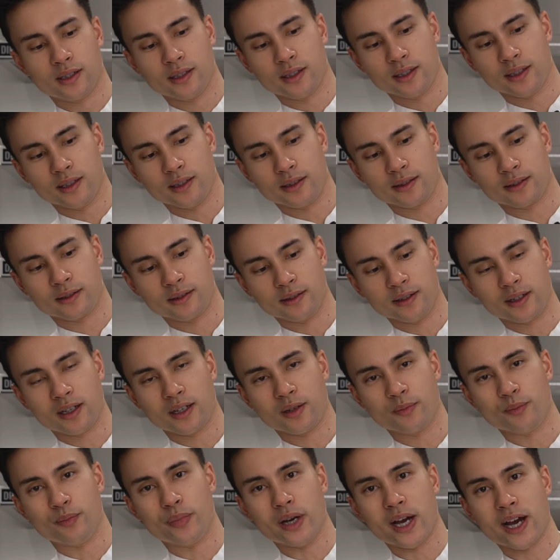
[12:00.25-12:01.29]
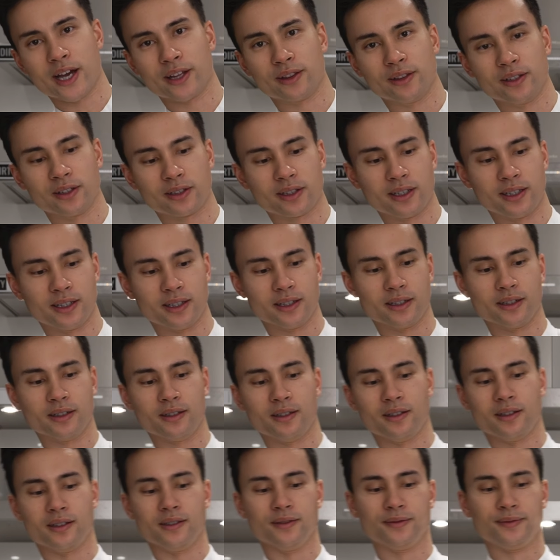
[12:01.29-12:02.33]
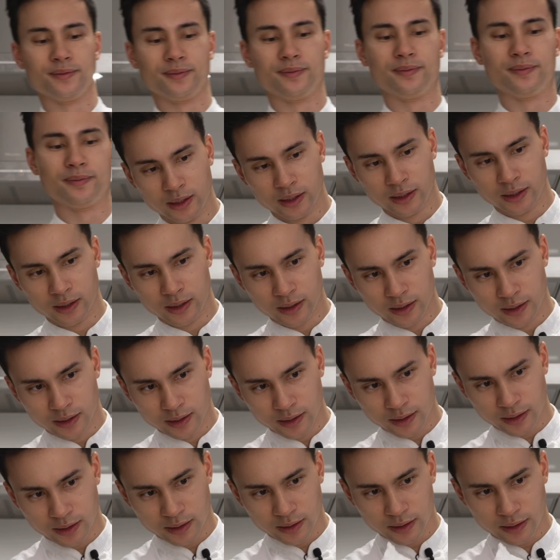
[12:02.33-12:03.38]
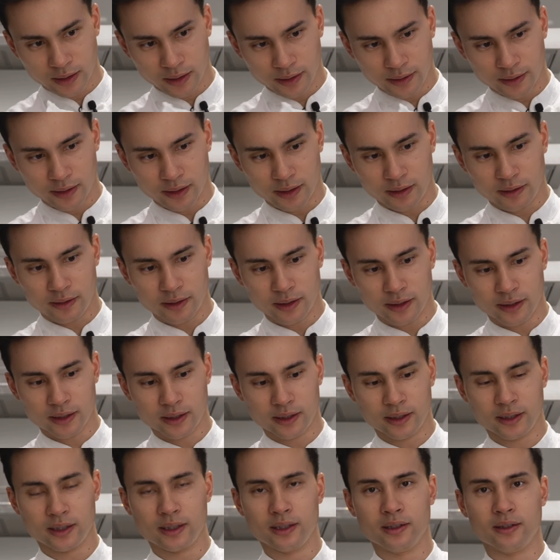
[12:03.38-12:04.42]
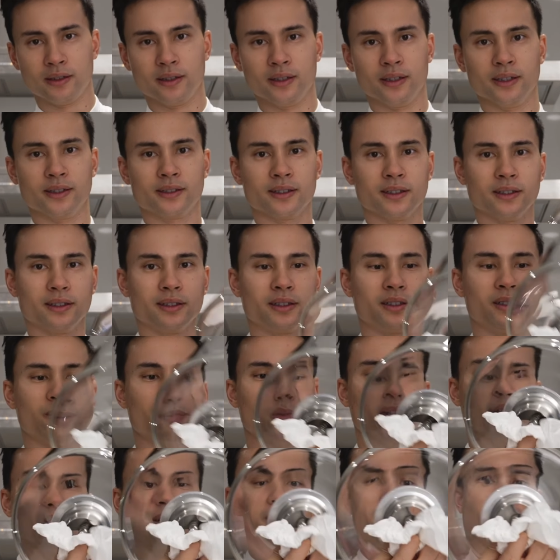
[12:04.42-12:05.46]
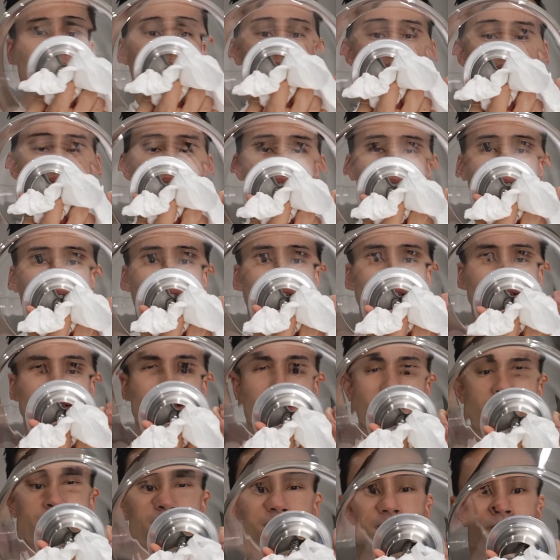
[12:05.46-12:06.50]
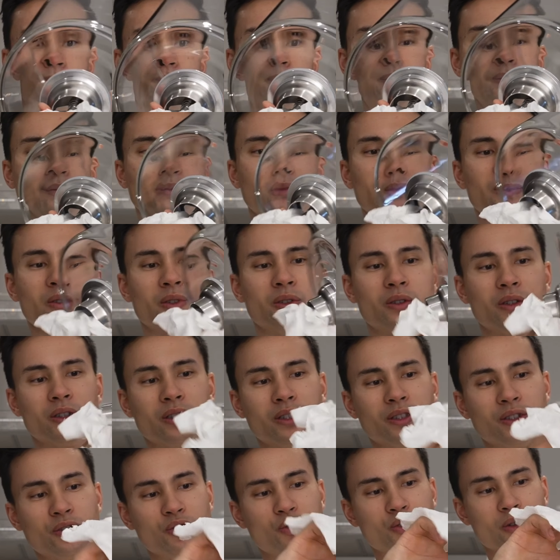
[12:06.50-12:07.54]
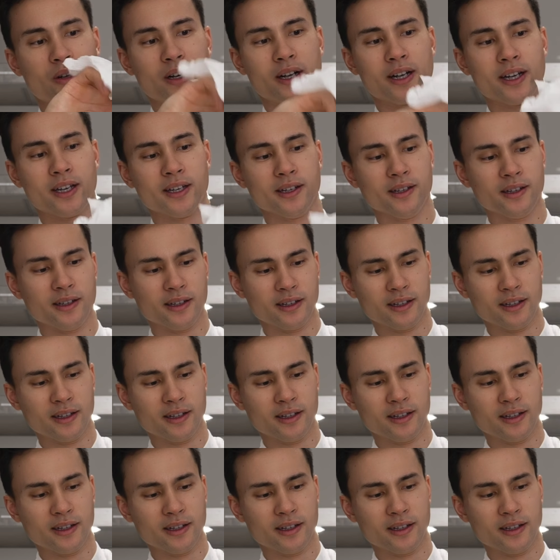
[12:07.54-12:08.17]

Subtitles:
it's not bad looking at all. This area in here, it's a little bit harder to clean or to dry.